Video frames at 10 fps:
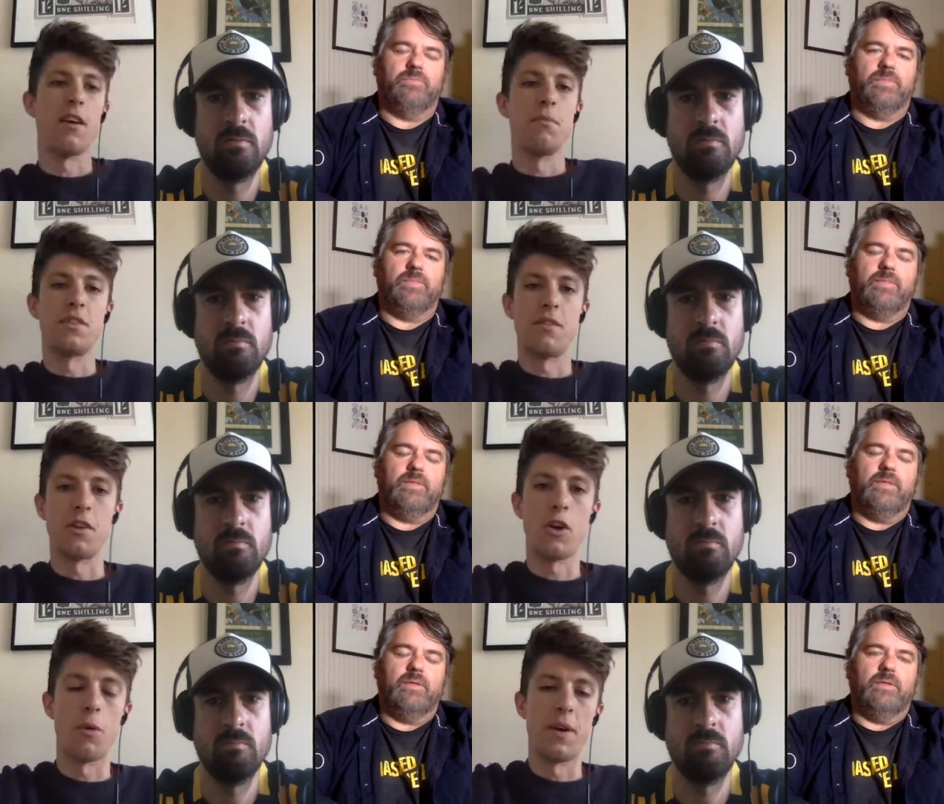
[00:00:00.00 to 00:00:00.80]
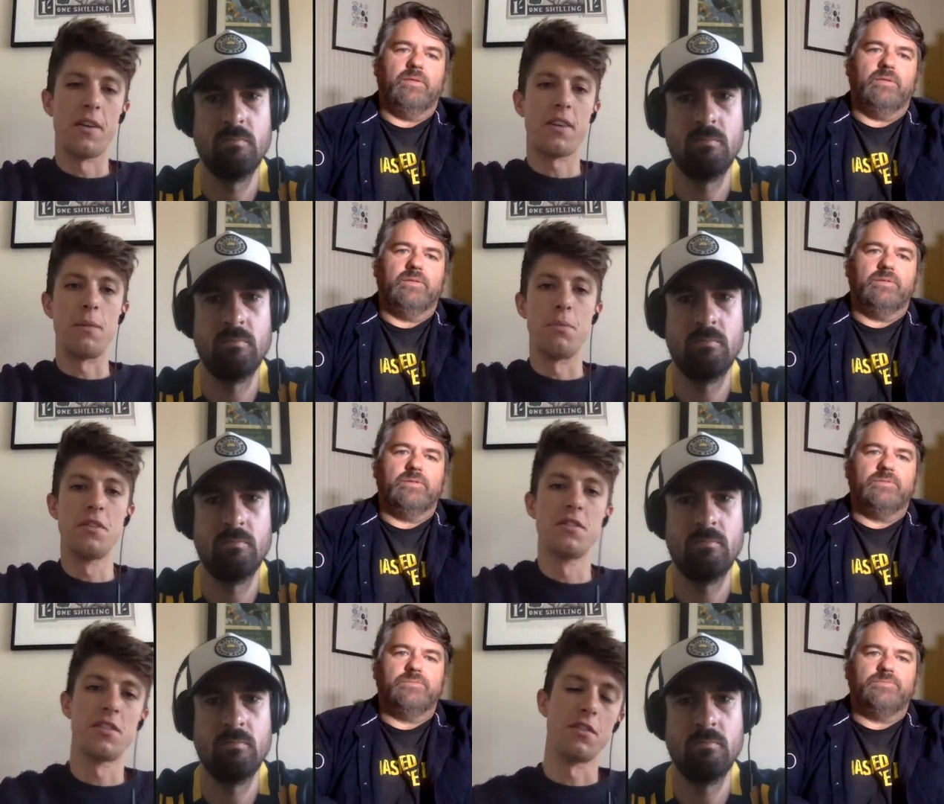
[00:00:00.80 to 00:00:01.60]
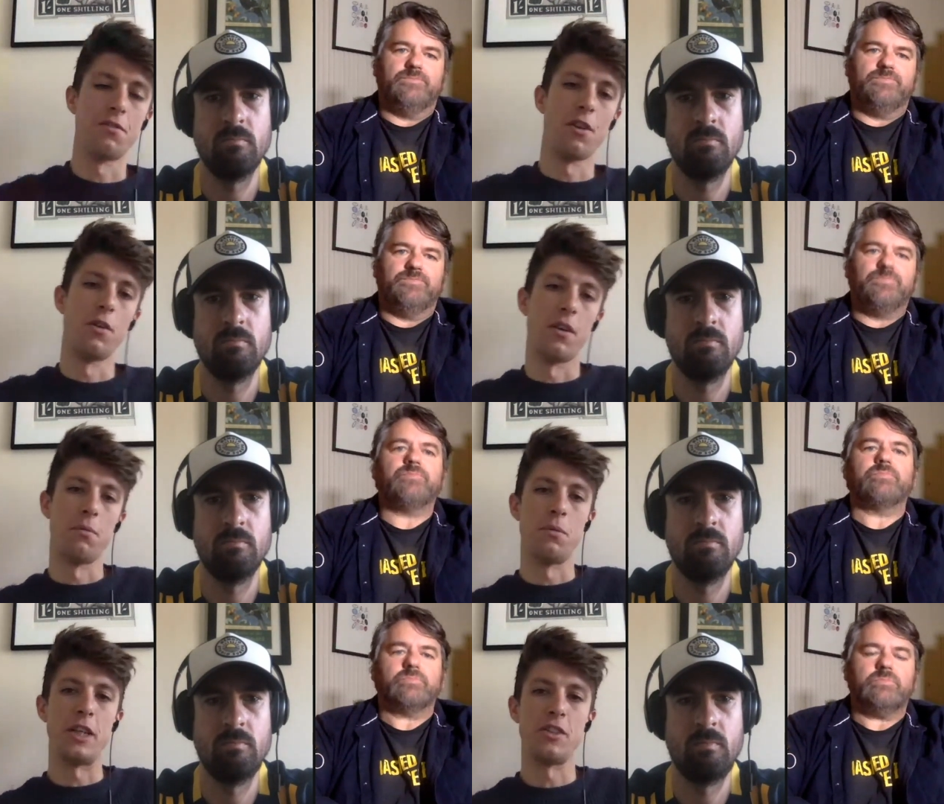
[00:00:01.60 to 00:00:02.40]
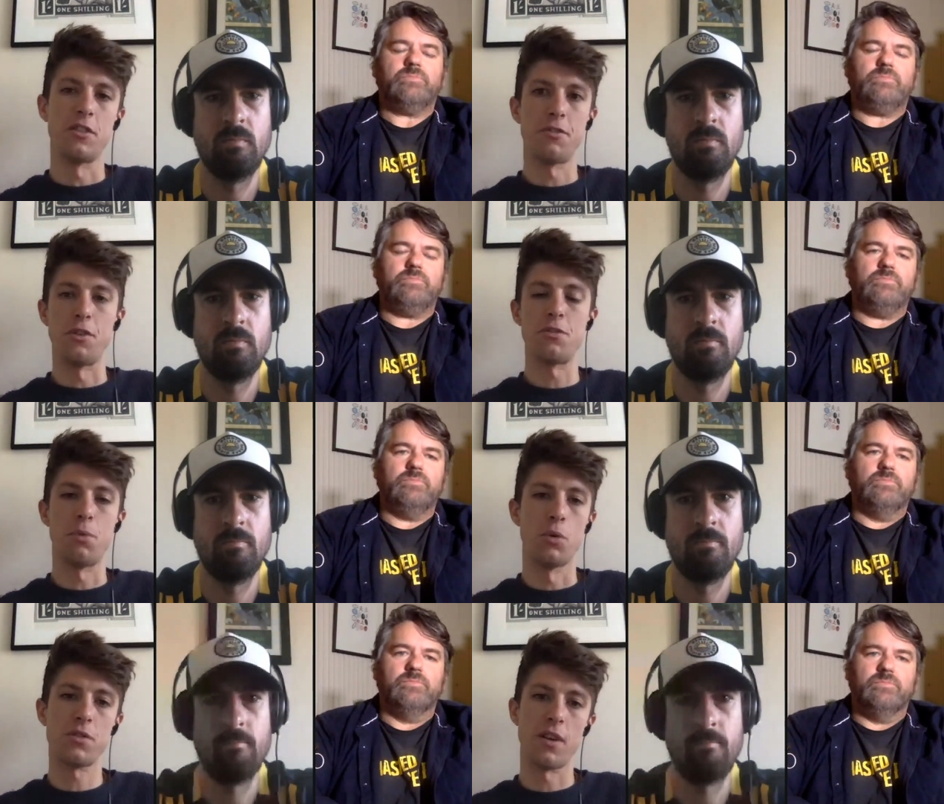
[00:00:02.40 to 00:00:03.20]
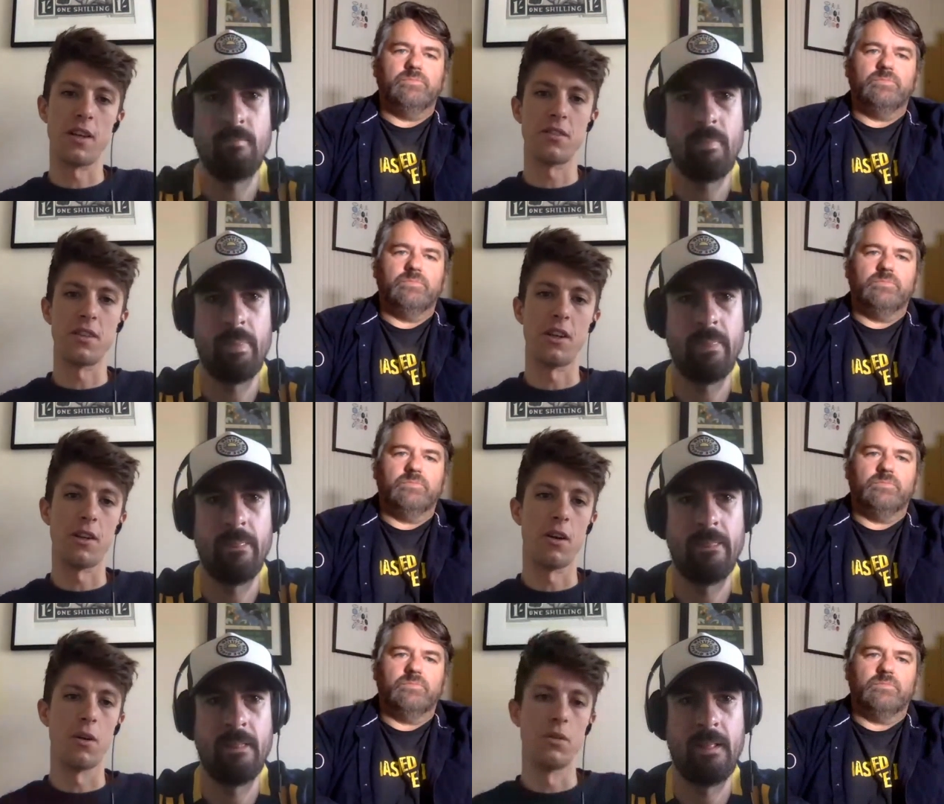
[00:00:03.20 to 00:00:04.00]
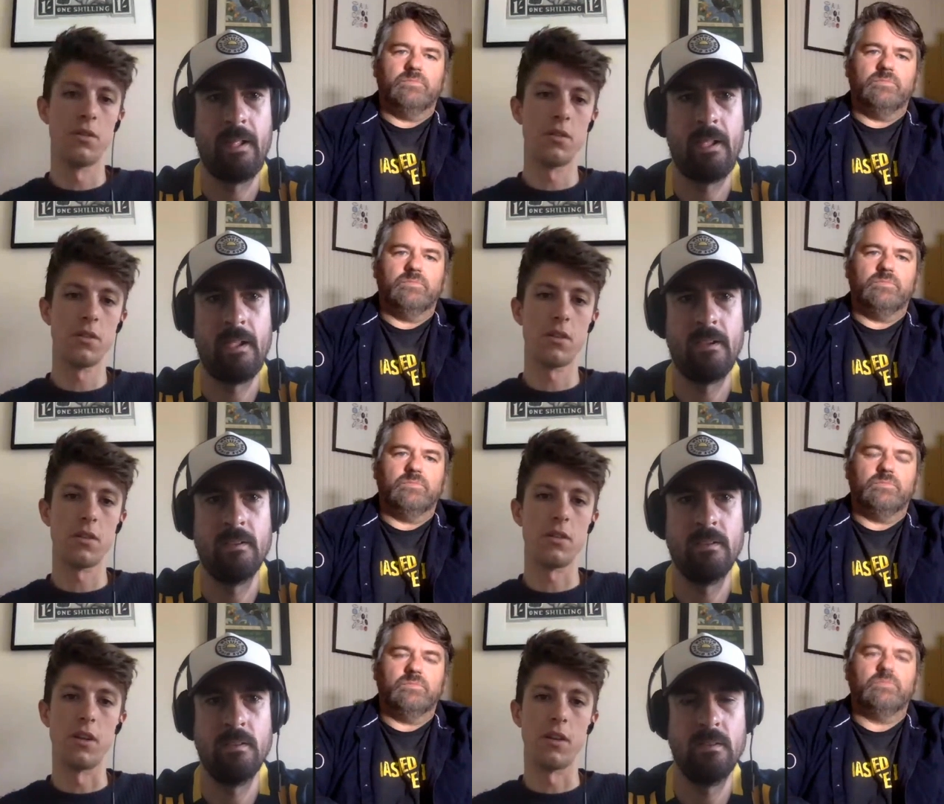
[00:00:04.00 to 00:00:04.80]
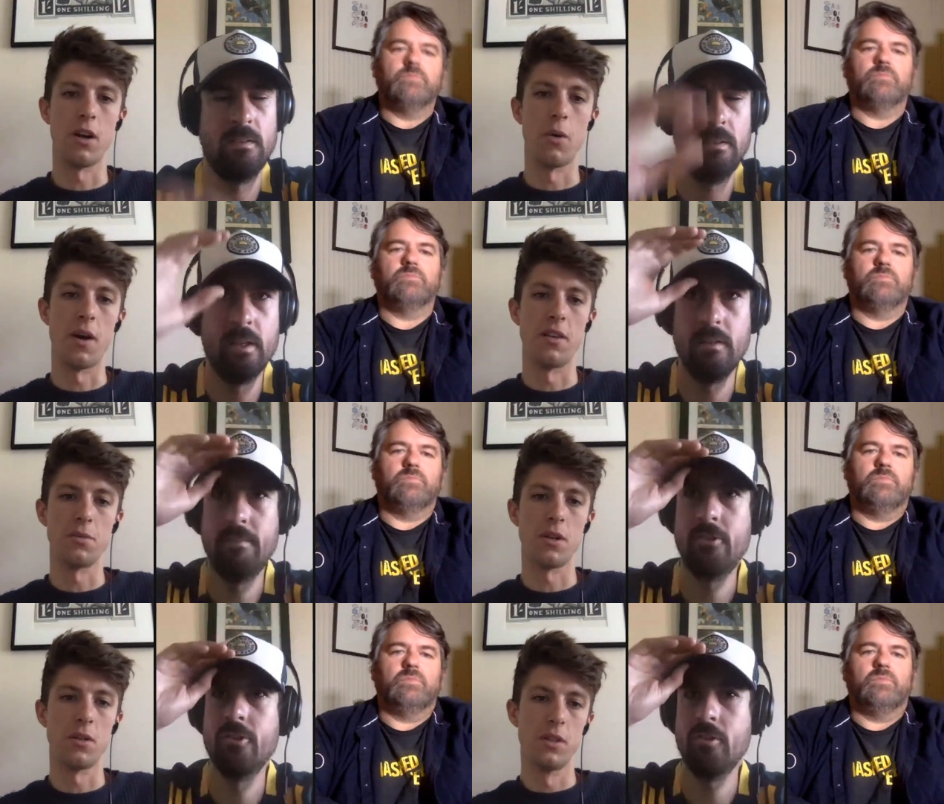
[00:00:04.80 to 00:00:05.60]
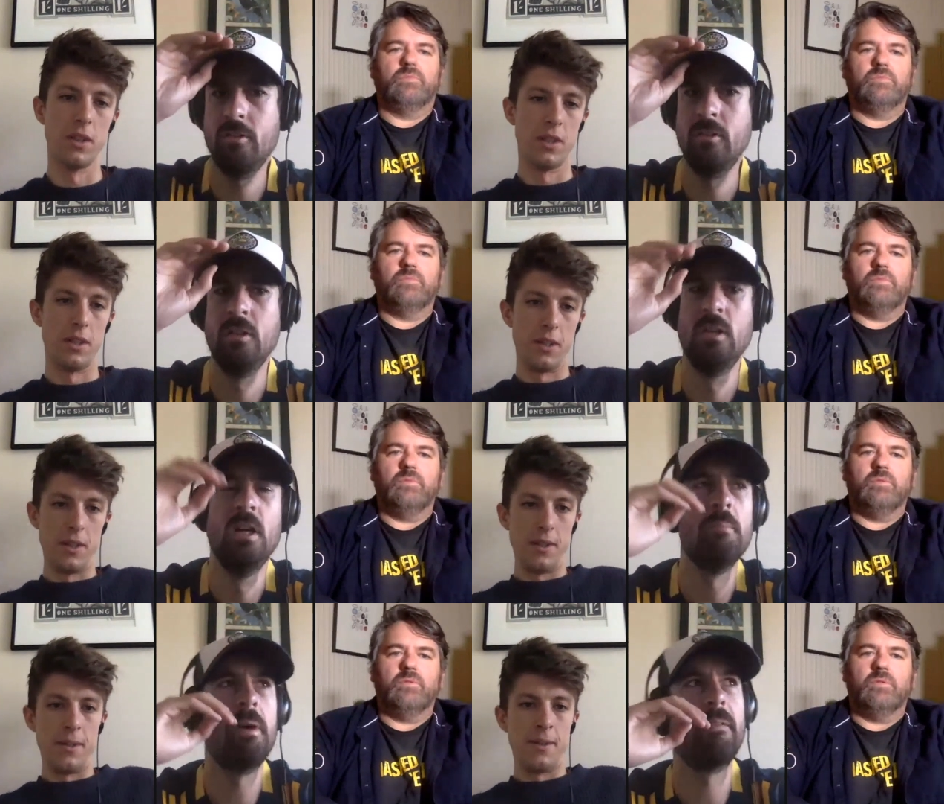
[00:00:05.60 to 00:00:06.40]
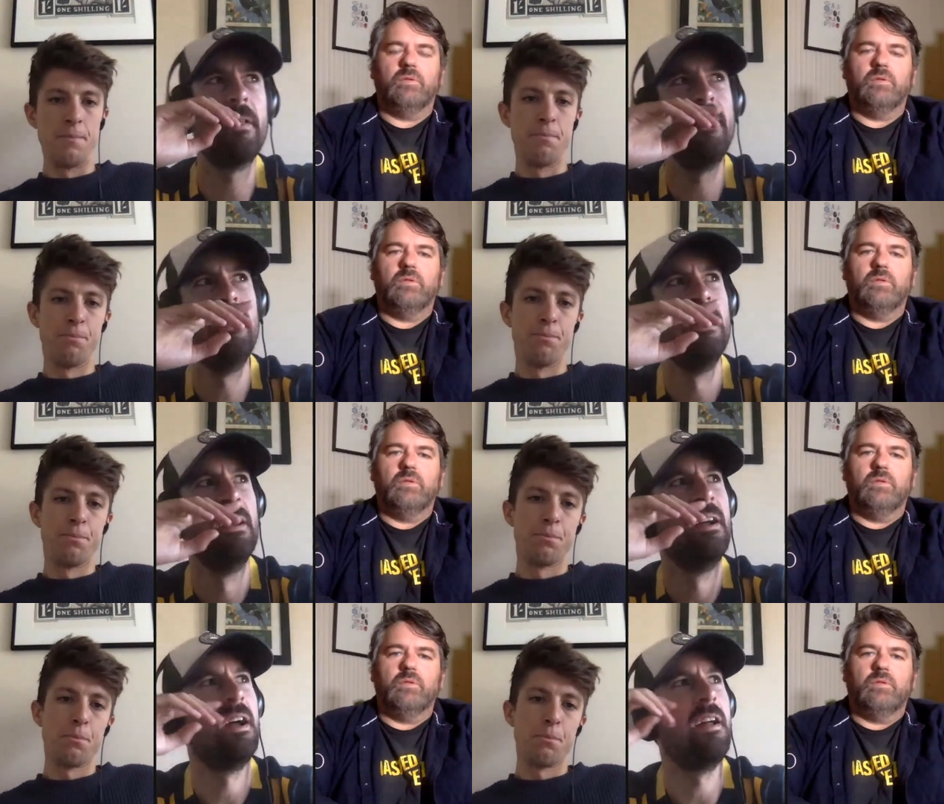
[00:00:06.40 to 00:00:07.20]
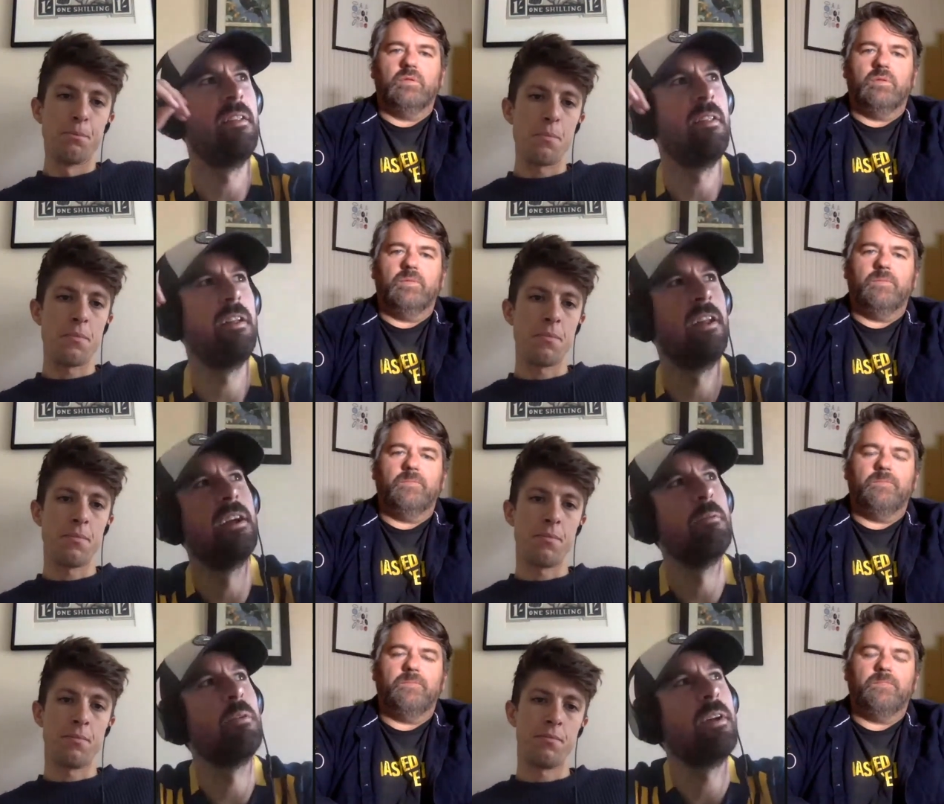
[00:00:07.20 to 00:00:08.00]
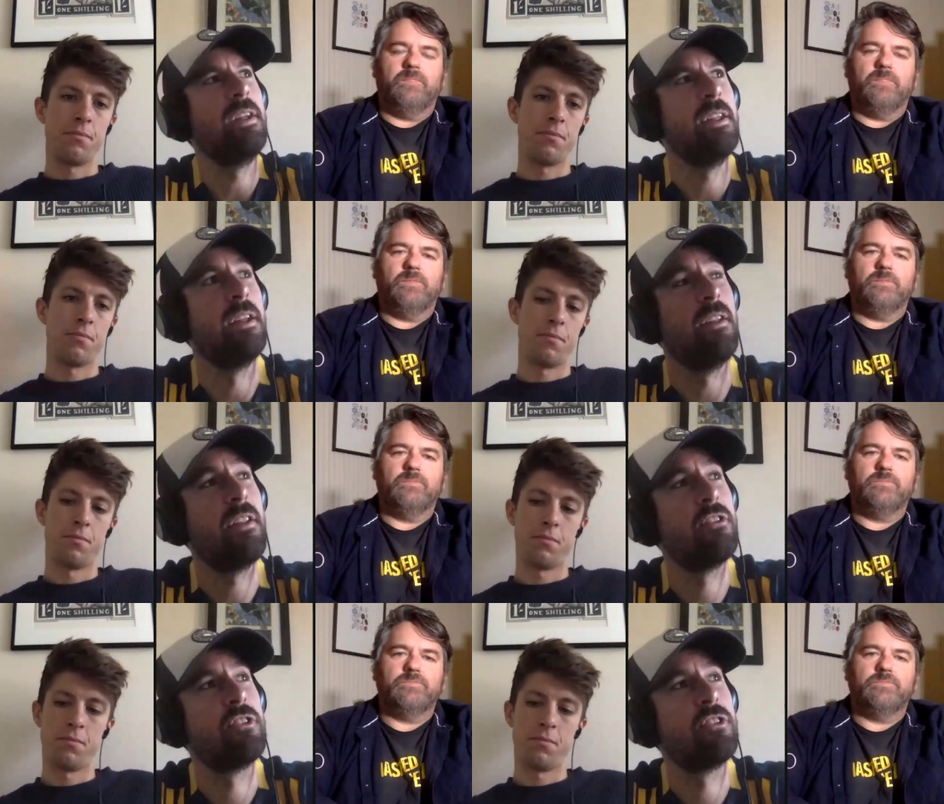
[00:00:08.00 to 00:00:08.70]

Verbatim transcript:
Speaker 1: if the government's having to cop out to keep businesses afloat, I imagine a few sports grants are going to go, you know, go yeah, away as well.
Speaker 2: Sure. But then, yeah, yeah,